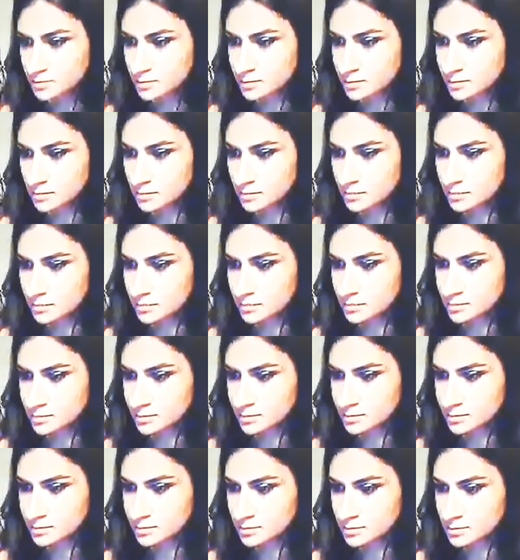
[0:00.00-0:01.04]

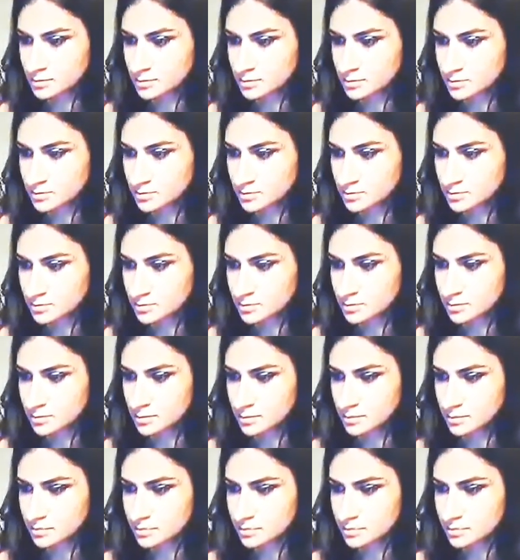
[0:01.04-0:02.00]
corners of the fucking